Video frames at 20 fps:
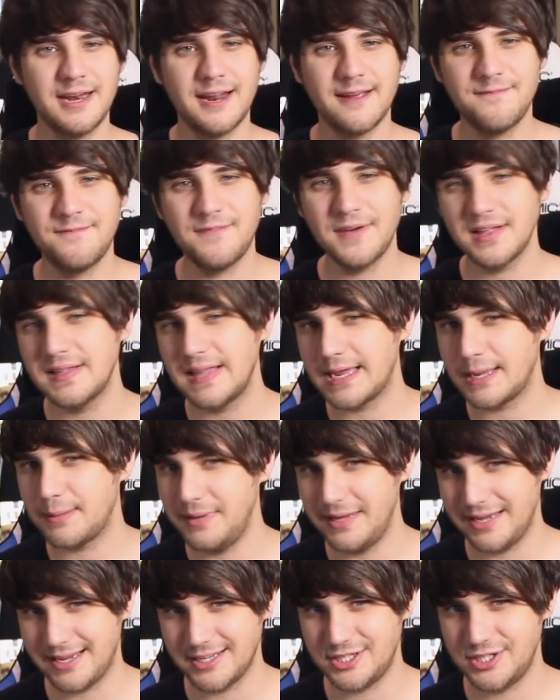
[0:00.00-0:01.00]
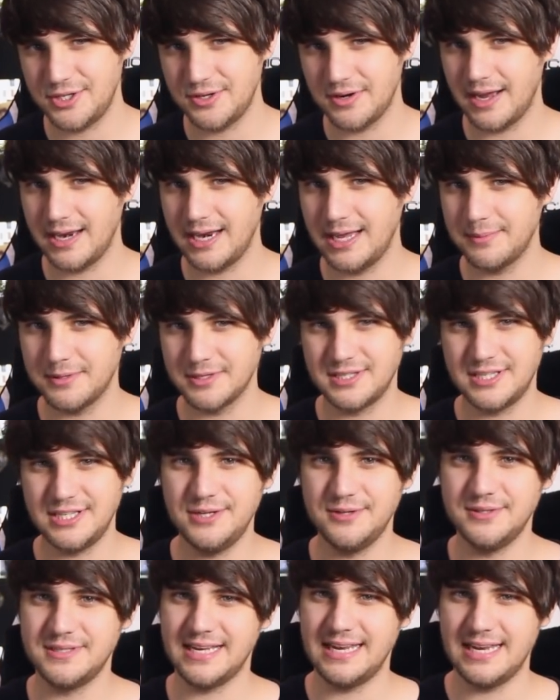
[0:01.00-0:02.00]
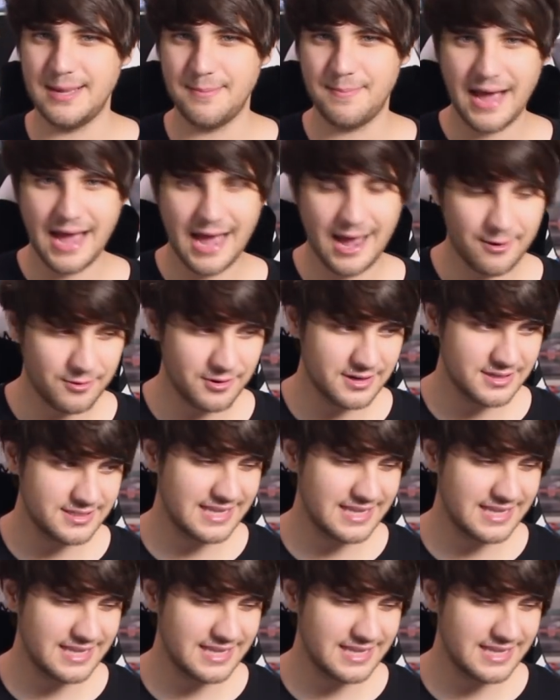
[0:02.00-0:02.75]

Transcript: I felt like Pikachu unable to use any powers,